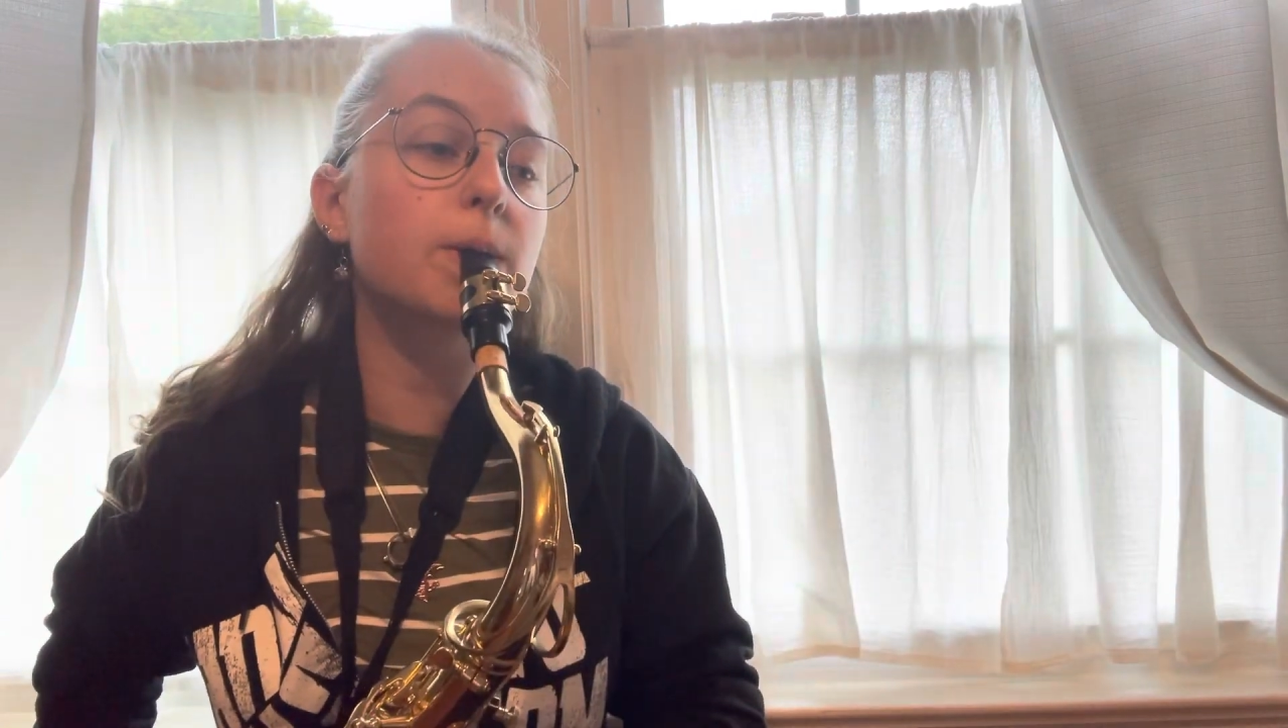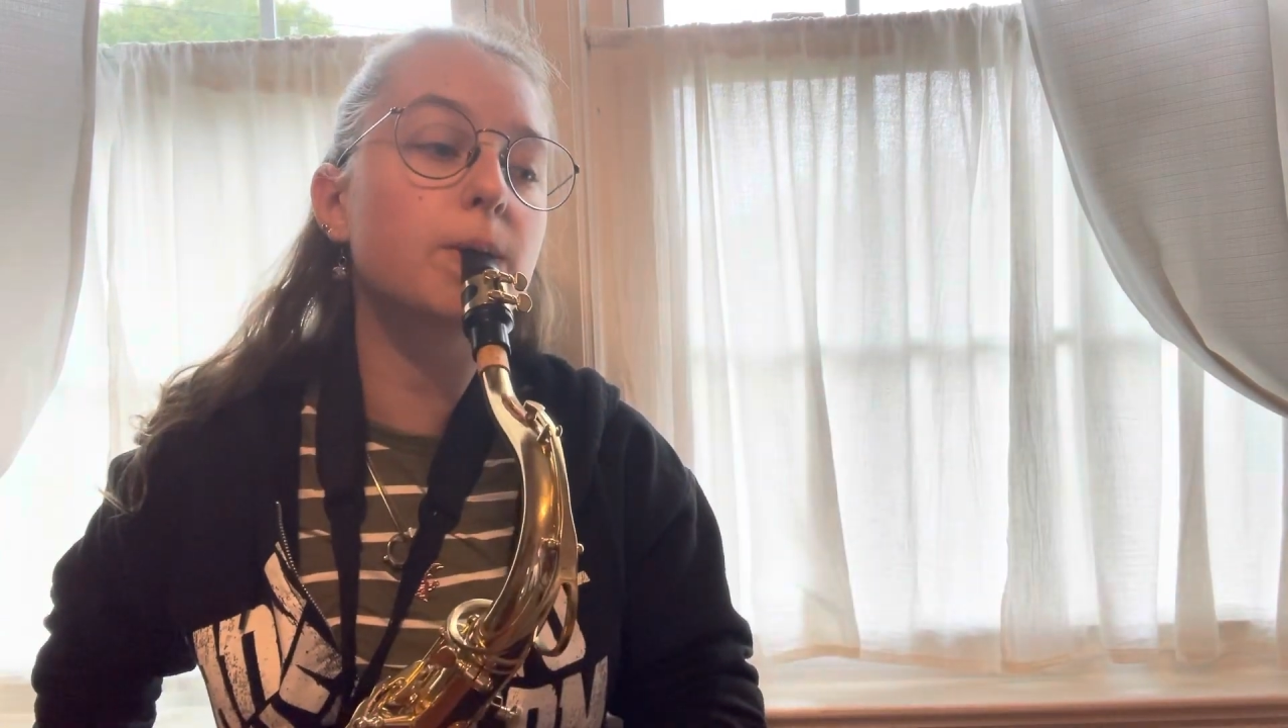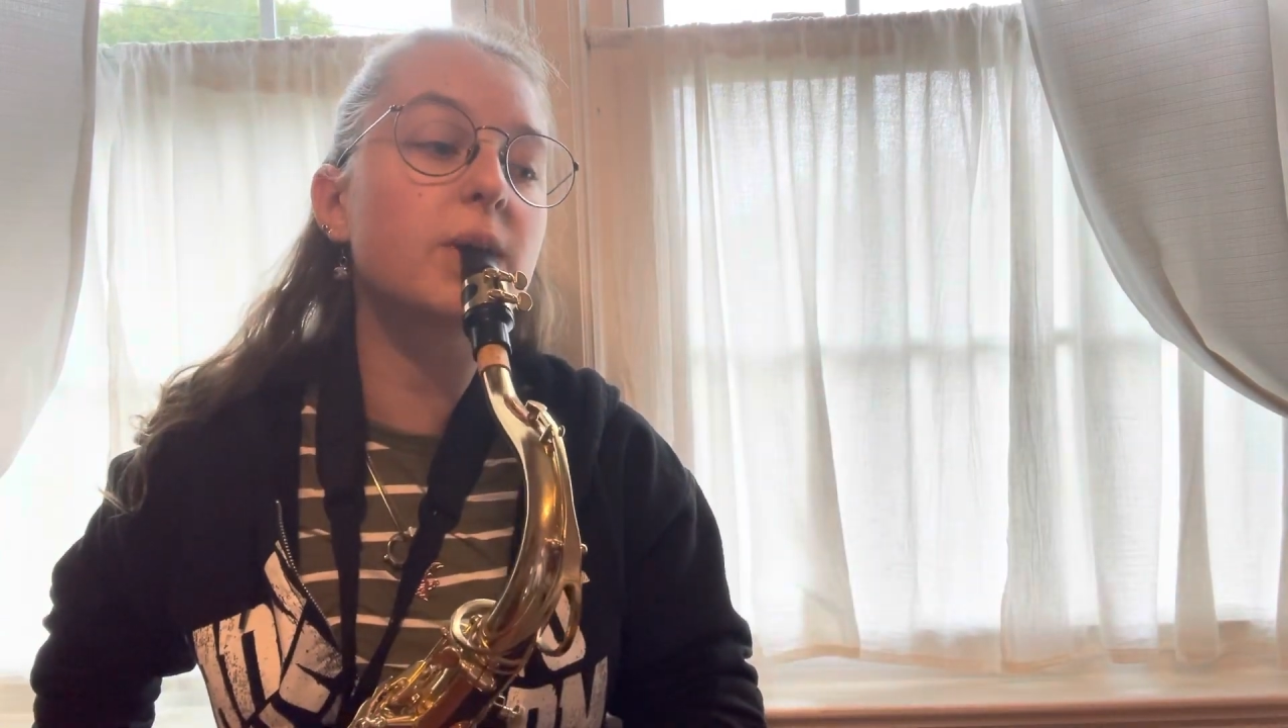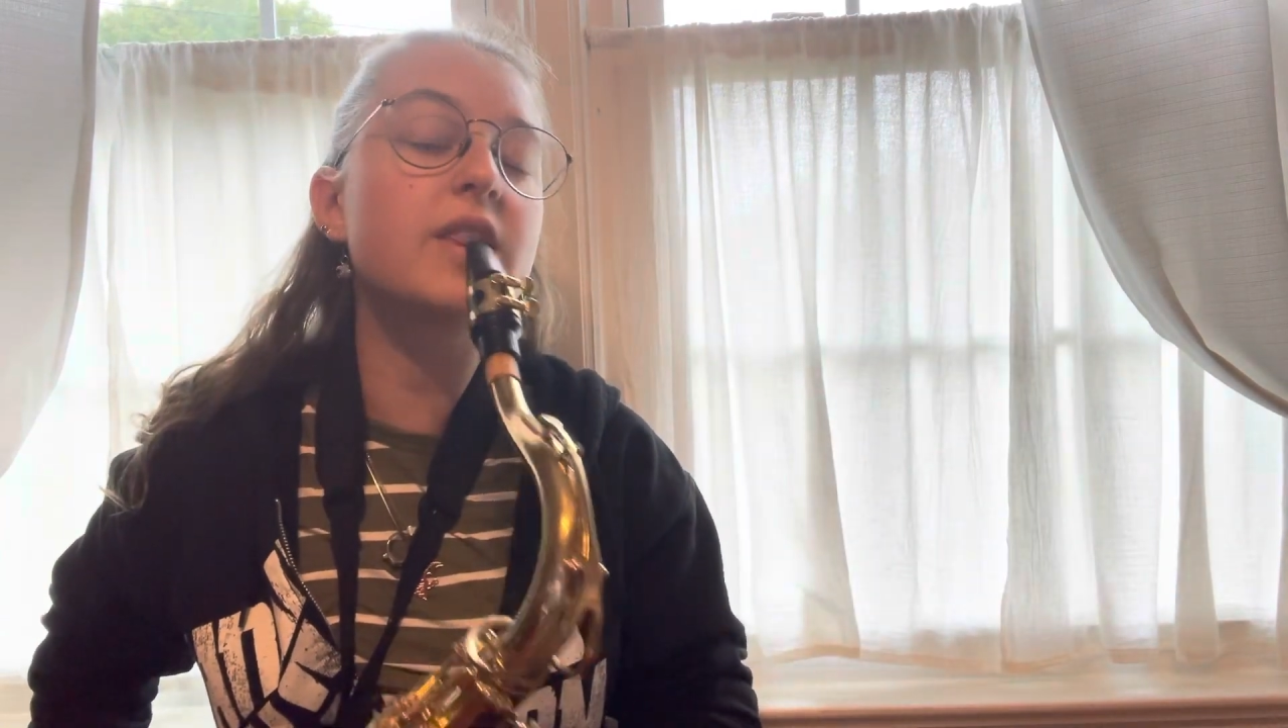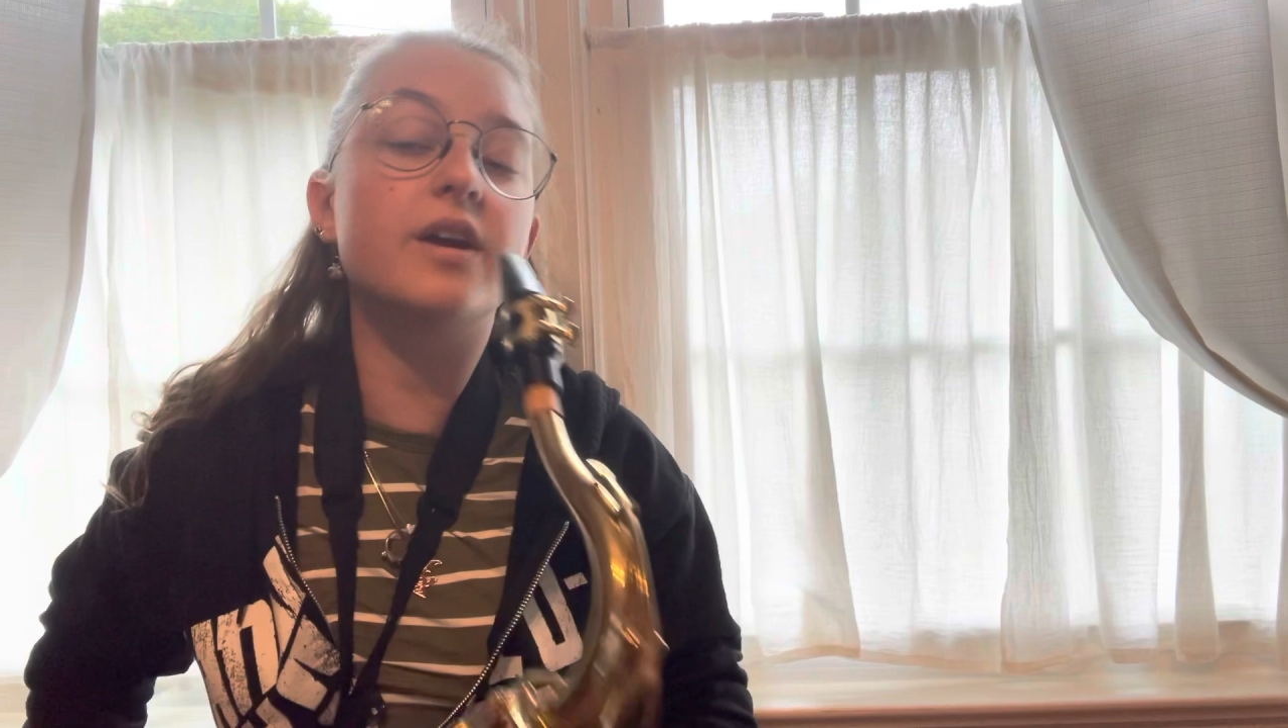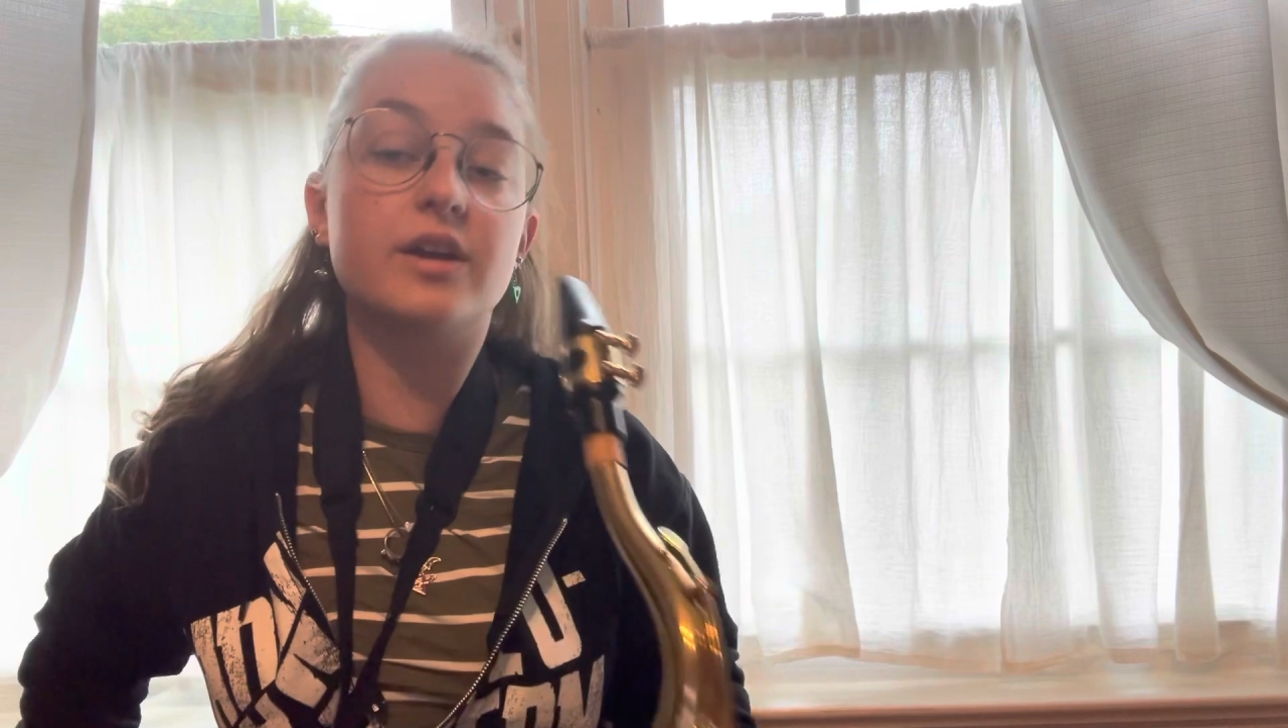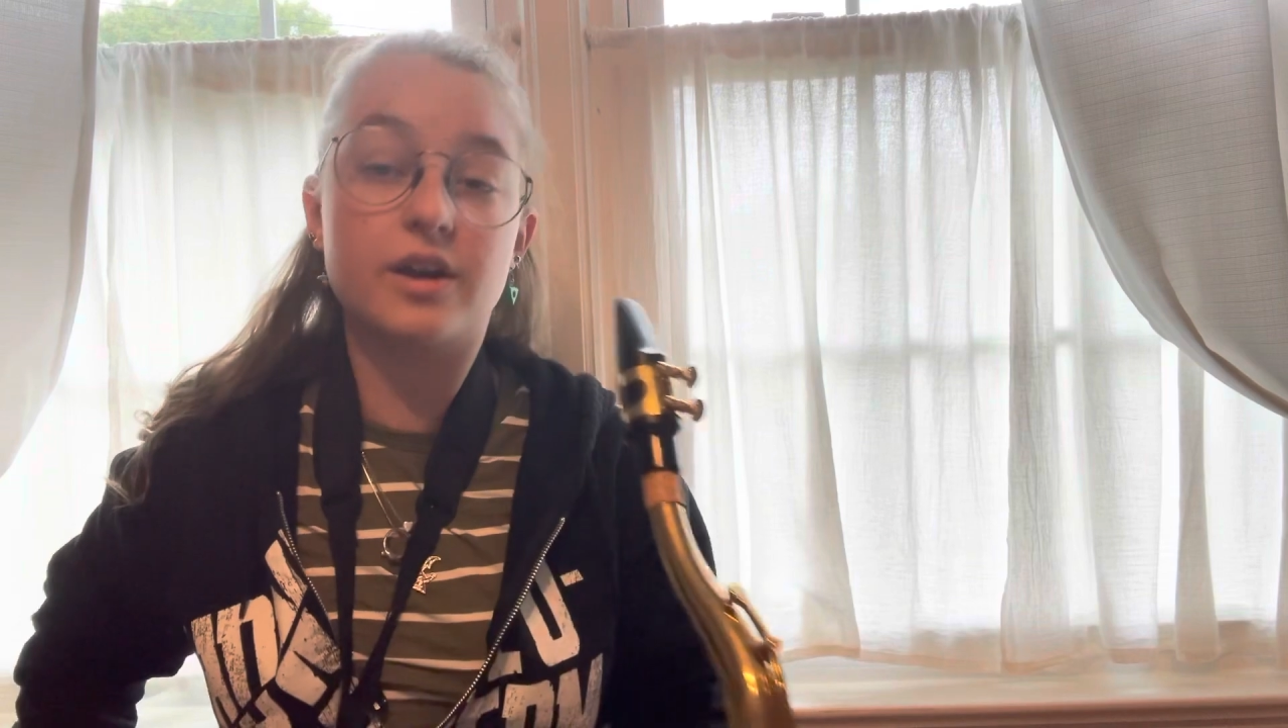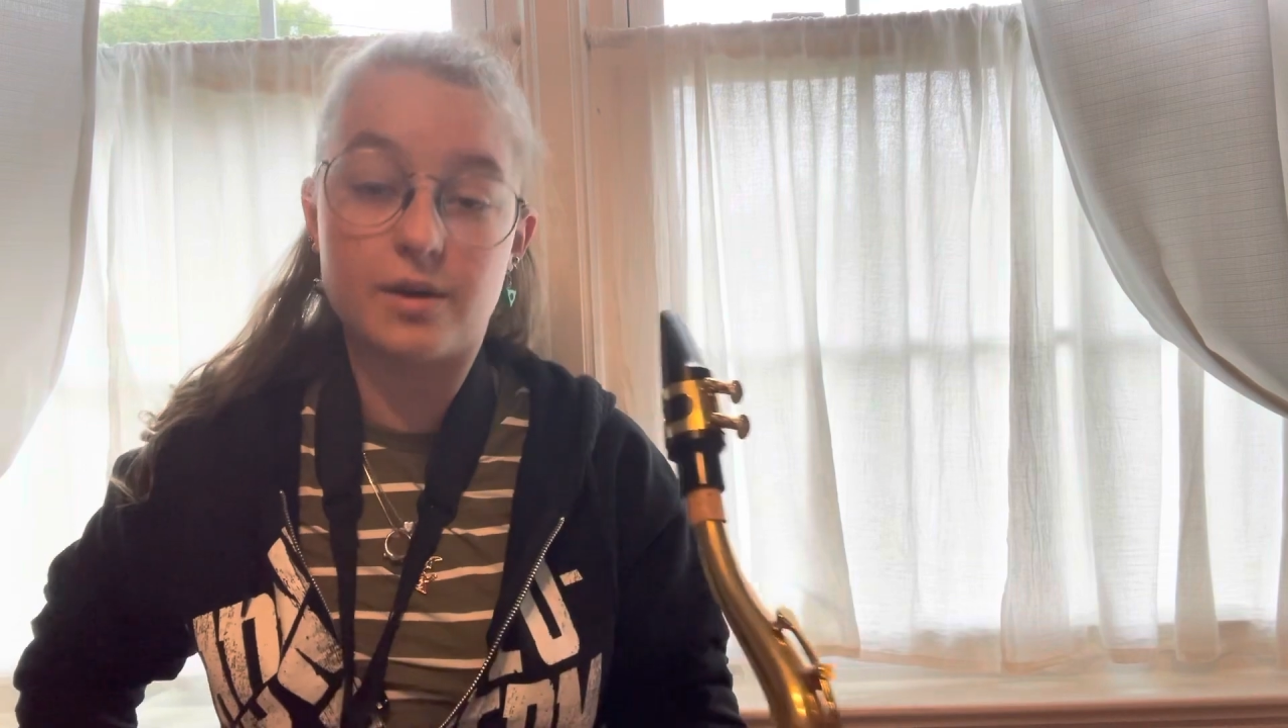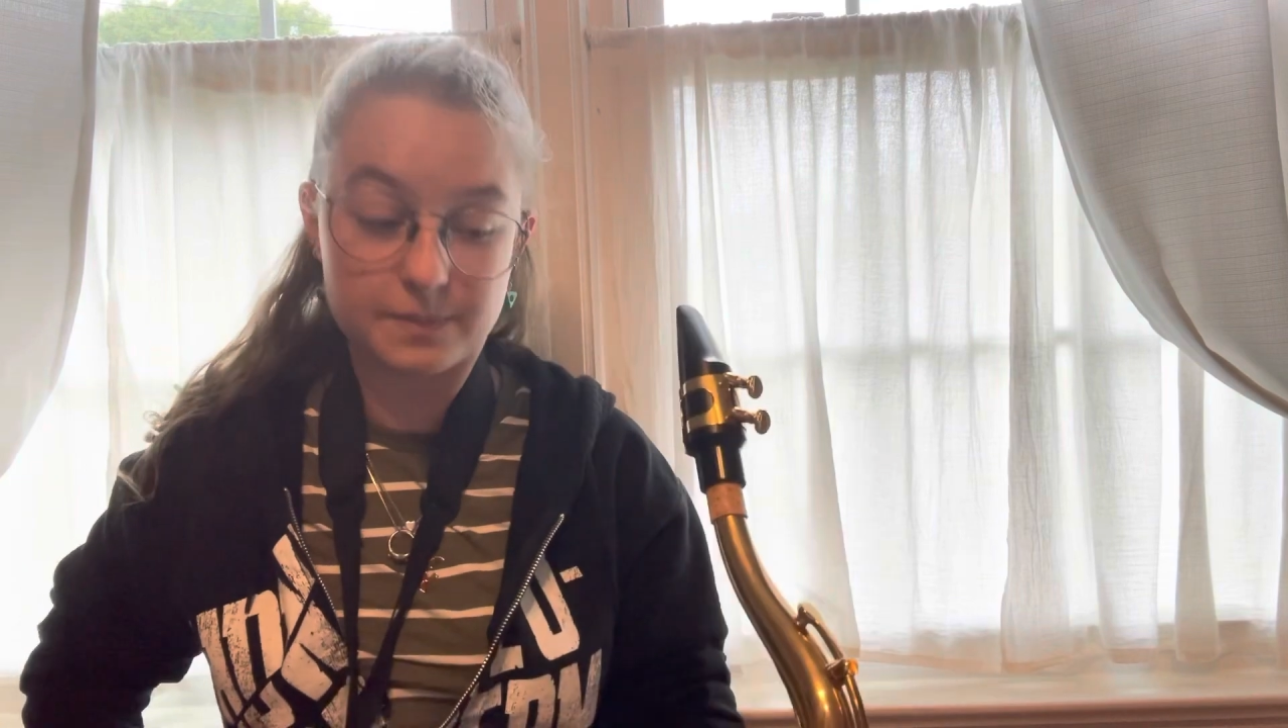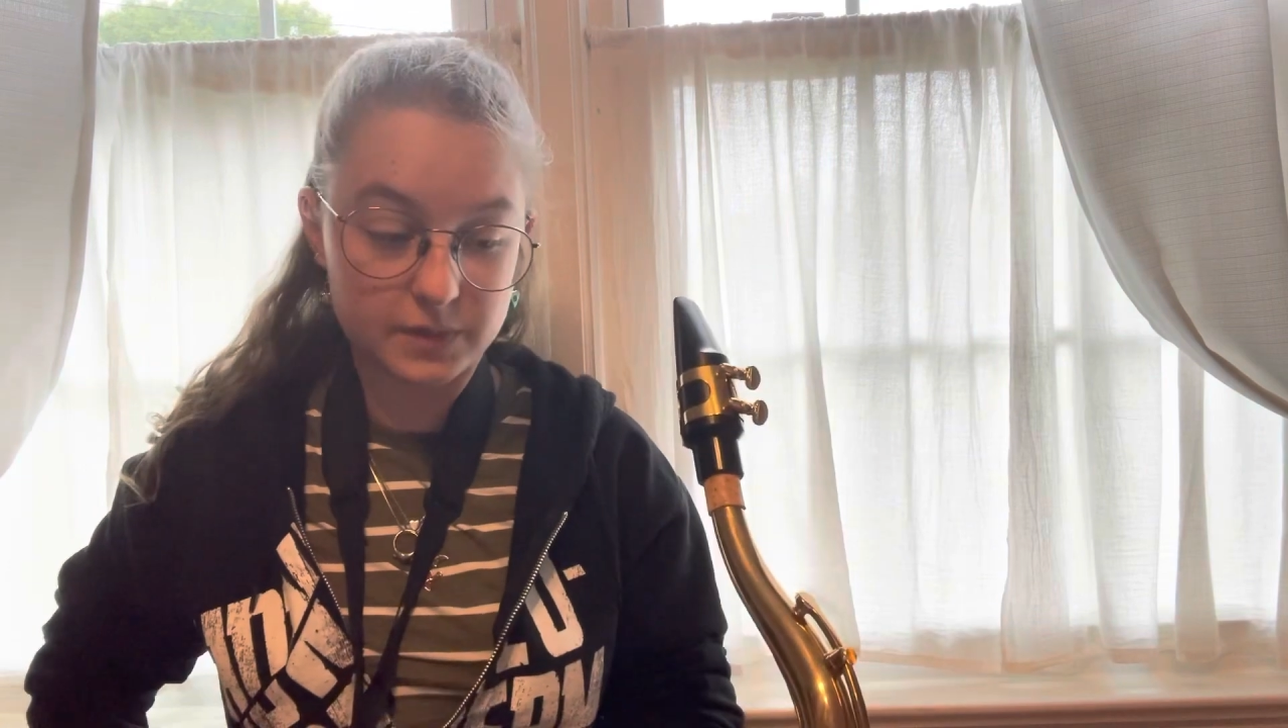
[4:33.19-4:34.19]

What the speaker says: But there you go.